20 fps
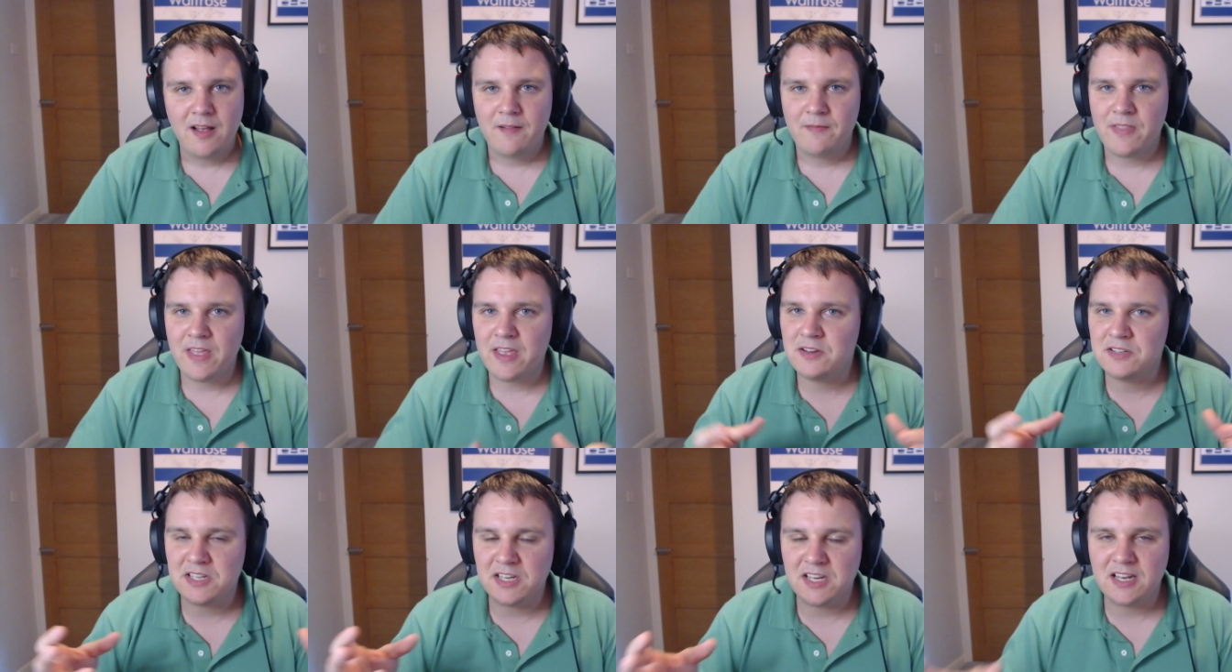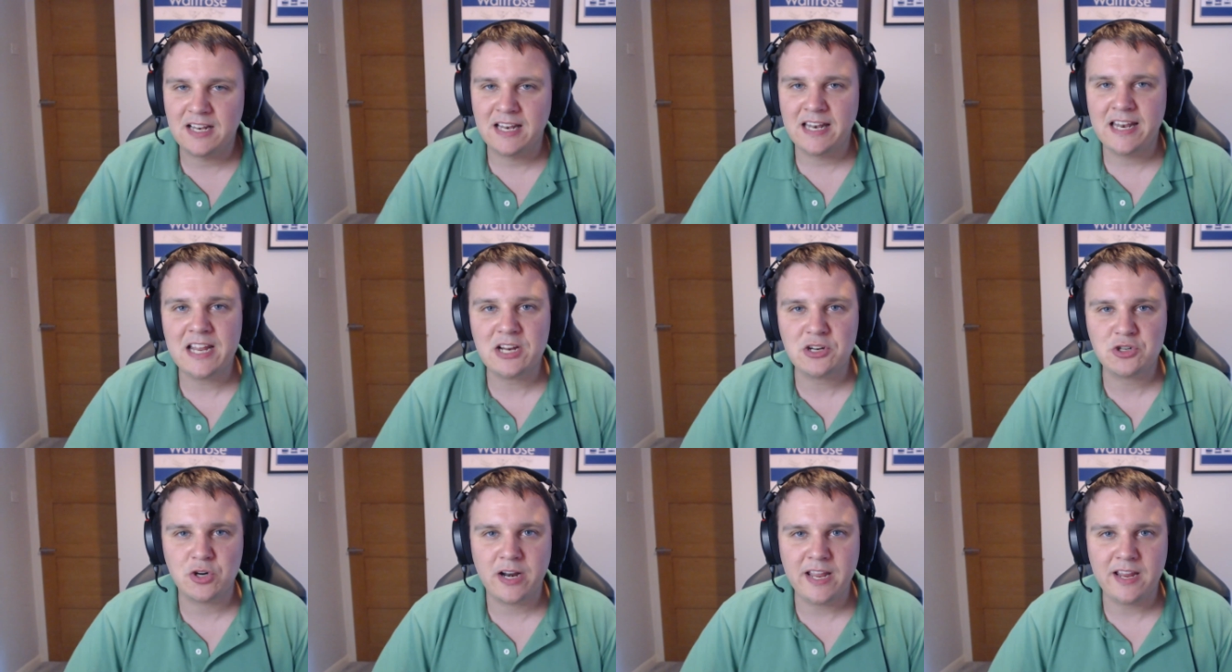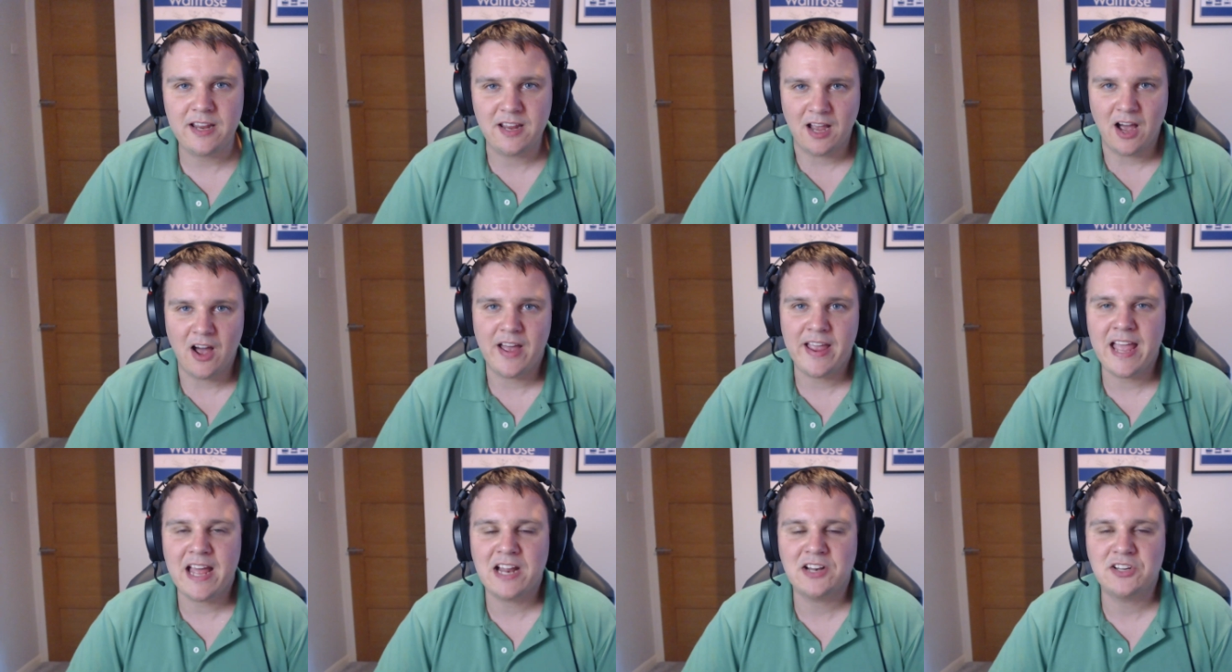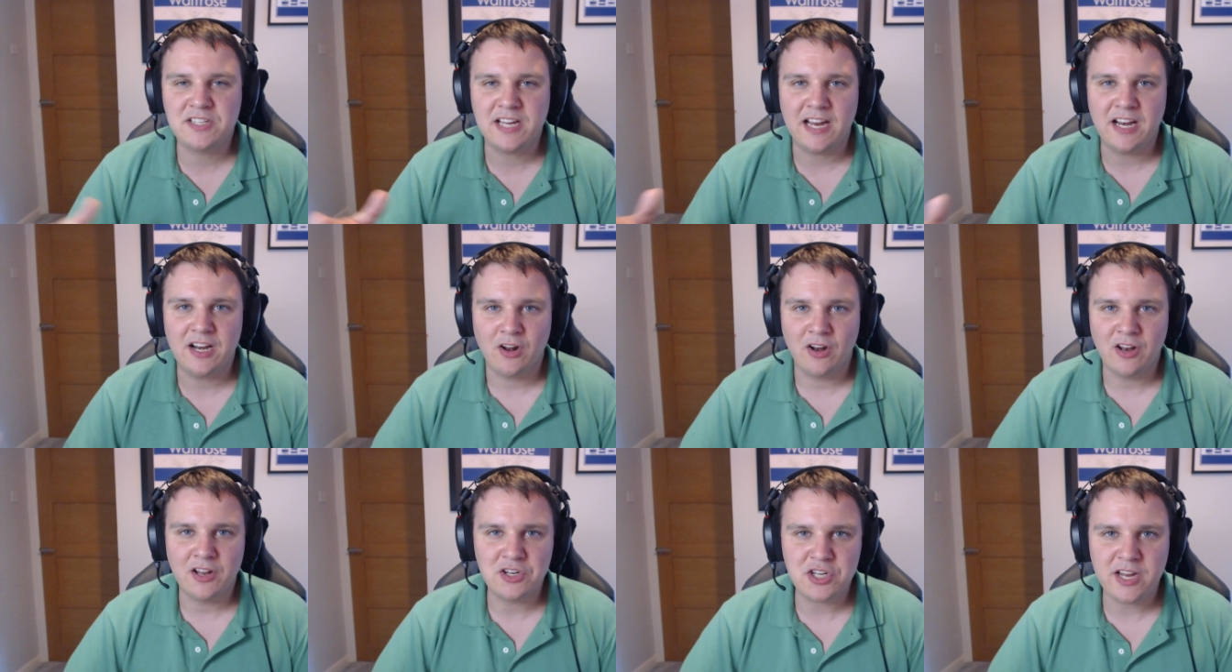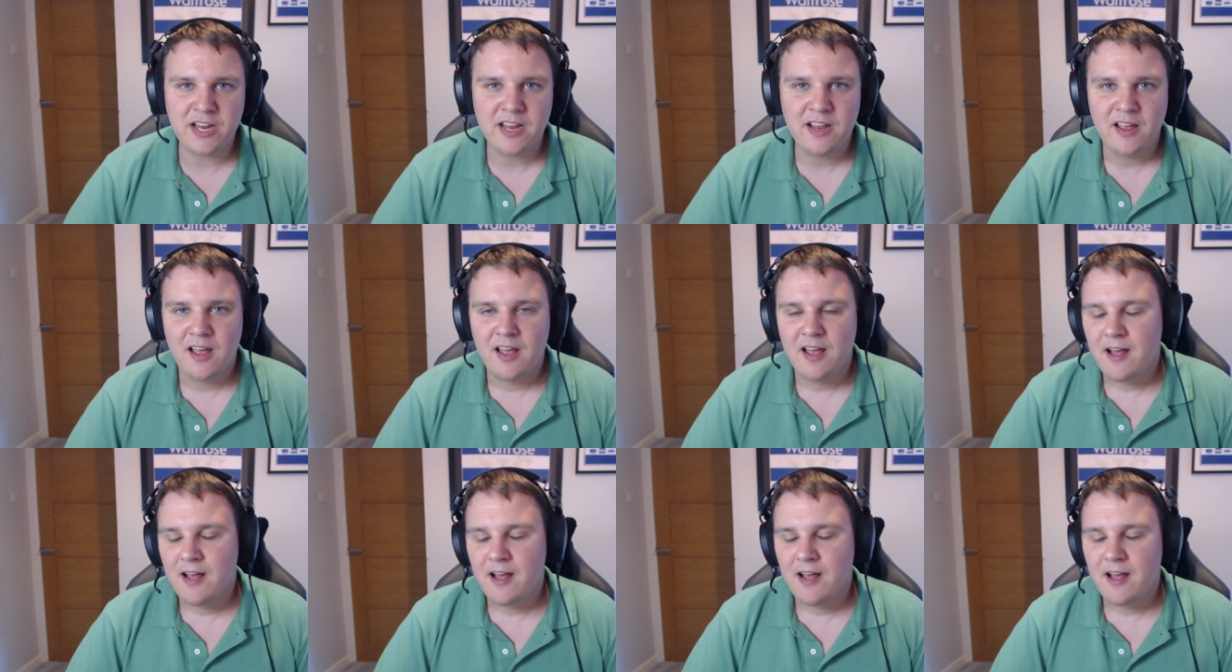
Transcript: They're using literally cutting edge technology,